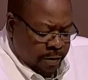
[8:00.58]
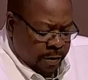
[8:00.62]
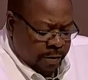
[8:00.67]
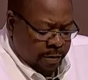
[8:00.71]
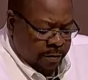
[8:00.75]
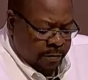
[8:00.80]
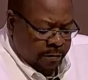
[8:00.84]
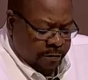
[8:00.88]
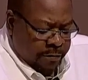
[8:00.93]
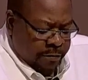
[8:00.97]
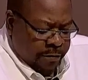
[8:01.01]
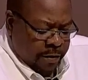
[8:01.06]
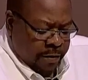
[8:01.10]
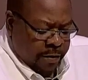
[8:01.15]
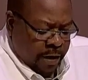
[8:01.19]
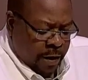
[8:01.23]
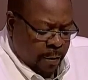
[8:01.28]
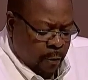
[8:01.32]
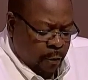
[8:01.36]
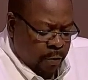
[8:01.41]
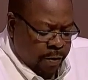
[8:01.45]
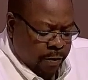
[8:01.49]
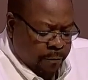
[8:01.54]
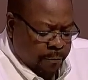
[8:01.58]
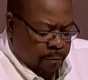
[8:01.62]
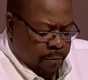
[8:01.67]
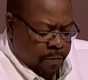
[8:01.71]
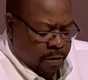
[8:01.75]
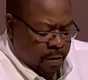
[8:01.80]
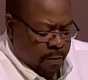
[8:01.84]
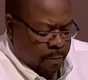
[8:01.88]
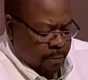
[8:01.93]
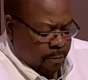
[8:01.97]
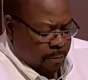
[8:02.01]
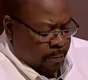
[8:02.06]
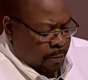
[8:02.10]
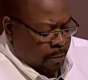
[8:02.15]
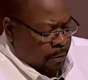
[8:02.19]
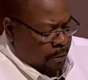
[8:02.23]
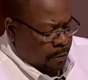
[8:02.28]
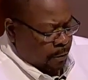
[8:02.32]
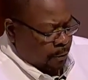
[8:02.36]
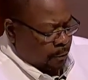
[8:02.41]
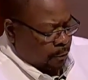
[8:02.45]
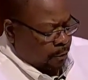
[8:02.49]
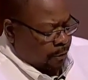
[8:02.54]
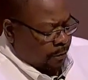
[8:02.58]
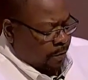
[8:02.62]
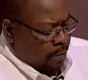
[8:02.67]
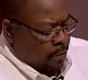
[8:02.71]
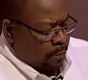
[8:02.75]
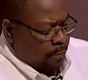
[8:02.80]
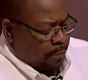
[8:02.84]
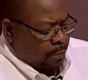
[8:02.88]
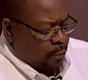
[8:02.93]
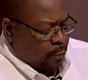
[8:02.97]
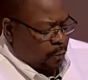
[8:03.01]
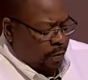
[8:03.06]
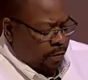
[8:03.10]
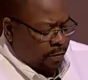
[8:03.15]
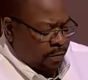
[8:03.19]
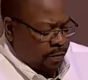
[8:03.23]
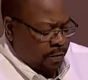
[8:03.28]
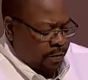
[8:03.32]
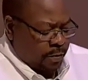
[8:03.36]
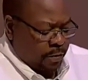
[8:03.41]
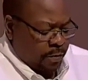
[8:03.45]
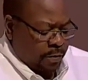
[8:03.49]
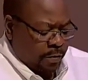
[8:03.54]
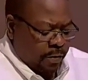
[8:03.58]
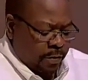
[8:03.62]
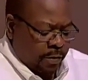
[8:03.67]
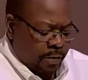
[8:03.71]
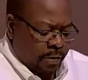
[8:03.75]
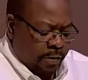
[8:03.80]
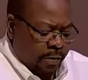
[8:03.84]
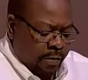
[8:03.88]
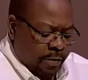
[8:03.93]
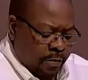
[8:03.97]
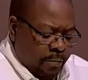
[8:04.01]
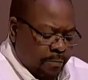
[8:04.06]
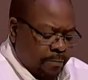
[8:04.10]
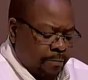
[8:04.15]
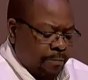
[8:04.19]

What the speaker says: instead I waited for him to tell me what he needed.